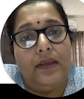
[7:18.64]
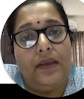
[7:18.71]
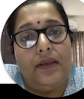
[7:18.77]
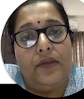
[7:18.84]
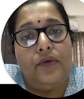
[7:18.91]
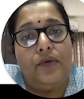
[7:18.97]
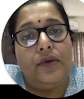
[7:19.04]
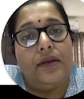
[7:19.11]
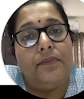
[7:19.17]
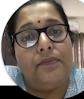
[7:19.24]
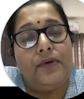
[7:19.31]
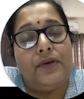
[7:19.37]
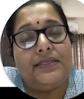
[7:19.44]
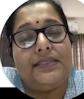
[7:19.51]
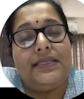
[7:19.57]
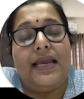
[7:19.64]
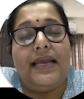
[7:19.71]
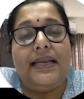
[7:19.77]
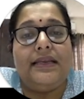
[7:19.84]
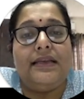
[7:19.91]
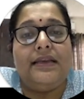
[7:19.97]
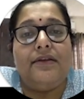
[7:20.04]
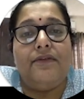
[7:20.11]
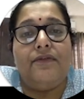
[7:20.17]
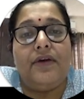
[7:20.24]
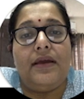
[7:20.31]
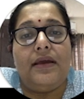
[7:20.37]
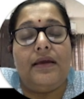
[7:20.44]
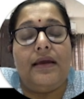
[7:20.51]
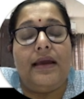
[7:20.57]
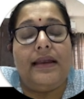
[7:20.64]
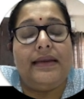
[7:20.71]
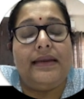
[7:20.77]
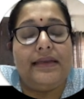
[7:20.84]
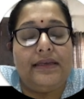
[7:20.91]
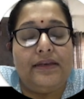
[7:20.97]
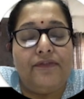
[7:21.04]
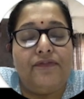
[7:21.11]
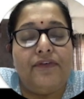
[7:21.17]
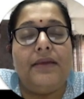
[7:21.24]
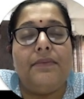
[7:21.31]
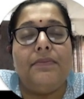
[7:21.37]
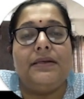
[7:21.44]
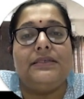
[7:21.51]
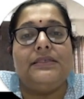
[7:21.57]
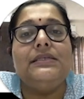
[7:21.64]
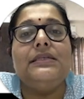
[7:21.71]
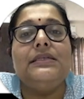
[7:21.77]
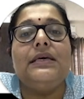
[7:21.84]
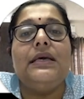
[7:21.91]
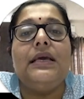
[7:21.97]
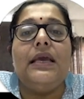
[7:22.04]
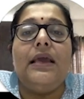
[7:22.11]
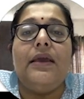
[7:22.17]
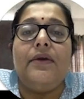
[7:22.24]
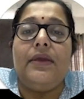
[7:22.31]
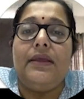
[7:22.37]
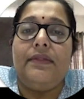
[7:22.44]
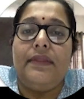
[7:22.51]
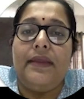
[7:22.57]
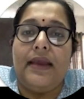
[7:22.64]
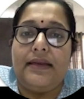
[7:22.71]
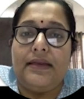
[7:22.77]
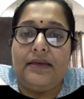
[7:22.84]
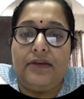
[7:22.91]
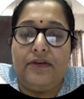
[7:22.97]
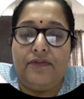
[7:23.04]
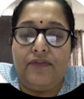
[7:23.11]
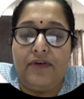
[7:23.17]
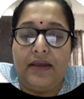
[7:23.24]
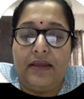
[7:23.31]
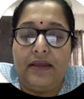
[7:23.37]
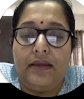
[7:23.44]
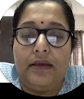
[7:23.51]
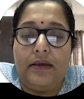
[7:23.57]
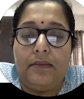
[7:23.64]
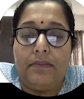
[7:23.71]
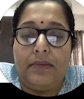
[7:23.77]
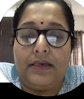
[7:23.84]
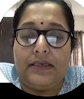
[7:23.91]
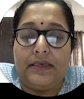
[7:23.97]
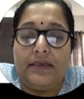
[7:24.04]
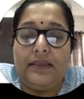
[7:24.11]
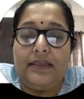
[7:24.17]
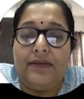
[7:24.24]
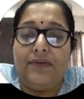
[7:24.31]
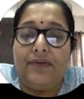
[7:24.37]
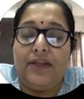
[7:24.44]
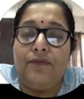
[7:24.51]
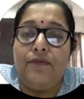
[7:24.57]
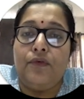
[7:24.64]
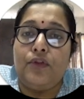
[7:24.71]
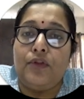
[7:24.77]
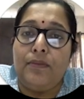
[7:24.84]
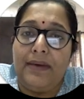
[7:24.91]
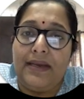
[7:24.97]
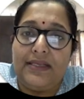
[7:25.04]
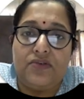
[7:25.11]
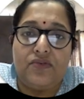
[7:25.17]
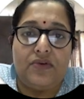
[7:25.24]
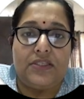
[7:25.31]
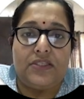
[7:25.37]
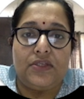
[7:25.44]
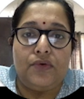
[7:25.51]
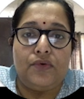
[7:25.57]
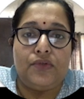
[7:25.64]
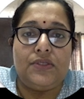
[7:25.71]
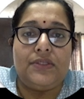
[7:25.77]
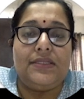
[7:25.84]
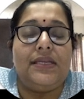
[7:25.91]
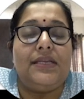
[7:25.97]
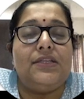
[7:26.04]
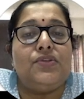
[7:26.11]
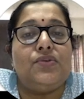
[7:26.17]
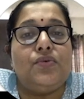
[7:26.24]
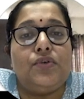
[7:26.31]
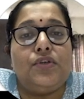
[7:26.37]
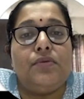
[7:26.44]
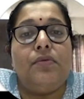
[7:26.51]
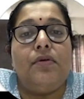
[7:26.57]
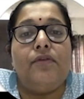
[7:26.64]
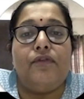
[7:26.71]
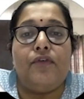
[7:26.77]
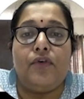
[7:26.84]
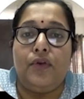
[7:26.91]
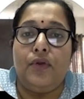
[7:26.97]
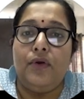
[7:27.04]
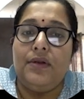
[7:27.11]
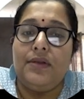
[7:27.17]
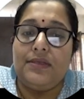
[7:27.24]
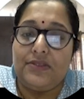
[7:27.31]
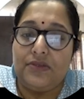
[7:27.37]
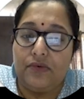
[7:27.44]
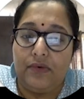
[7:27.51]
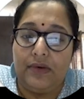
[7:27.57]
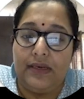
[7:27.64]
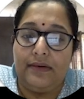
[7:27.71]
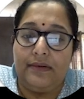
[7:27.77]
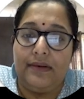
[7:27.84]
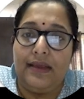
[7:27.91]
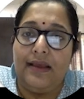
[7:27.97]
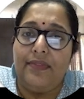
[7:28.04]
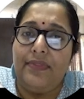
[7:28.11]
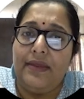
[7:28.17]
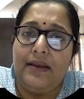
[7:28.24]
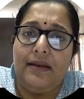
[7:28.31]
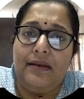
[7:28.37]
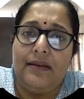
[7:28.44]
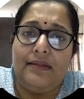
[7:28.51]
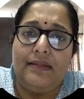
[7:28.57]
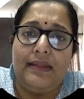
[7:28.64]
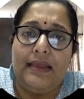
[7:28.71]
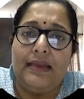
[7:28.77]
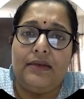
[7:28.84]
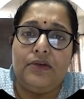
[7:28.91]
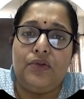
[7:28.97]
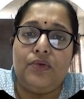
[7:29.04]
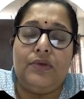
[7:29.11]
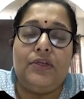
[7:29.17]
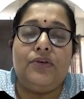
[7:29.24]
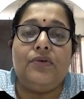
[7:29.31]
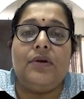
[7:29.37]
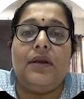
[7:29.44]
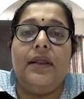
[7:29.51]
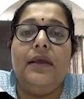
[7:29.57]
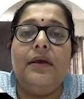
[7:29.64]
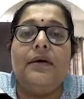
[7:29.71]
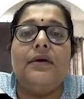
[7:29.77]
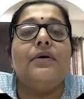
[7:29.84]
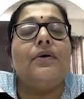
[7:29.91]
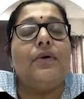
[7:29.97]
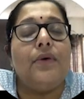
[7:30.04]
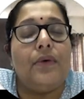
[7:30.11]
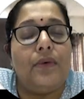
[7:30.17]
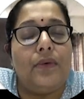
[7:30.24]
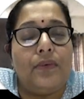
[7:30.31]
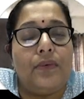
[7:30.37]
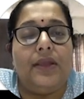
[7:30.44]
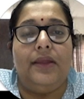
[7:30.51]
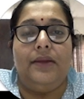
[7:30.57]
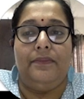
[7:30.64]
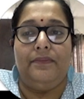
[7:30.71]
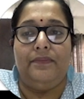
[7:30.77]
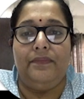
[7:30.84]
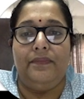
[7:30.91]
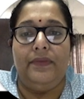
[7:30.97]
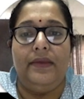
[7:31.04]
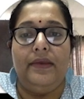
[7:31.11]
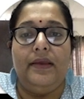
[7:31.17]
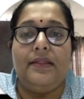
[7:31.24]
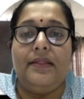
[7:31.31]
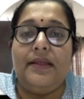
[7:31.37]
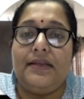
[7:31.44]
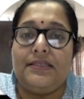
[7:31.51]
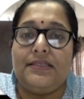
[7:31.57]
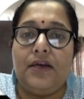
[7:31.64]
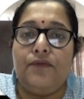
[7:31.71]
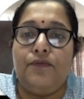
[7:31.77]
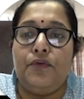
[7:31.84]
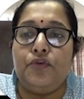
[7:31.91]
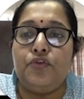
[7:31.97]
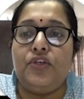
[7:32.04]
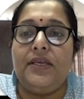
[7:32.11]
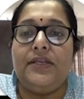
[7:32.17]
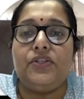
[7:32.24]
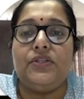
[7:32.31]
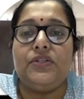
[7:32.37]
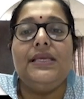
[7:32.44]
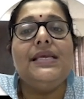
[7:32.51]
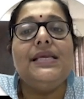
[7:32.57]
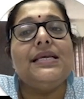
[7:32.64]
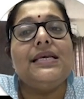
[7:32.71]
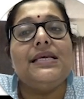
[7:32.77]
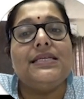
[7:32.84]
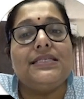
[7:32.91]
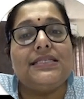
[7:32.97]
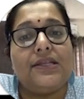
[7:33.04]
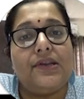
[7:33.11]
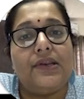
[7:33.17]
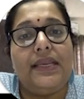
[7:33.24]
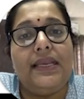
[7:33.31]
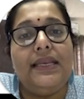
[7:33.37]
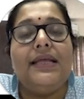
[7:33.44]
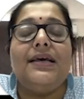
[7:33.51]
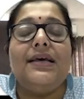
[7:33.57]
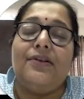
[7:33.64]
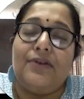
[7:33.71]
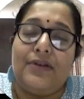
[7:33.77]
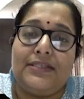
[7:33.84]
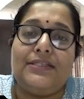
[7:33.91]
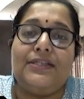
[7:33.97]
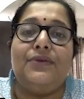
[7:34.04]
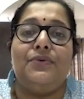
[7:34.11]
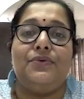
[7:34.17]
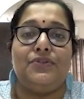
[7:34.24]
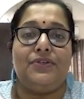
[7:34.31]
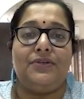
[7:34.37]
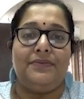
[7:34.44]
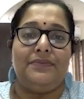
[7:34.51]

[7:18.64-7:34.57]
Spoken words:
You can press the identify button. In the identify button, they will give you the best resolution that is suitable for your screen. And then in the end, you need to click OK. That is how you change the screen resolution.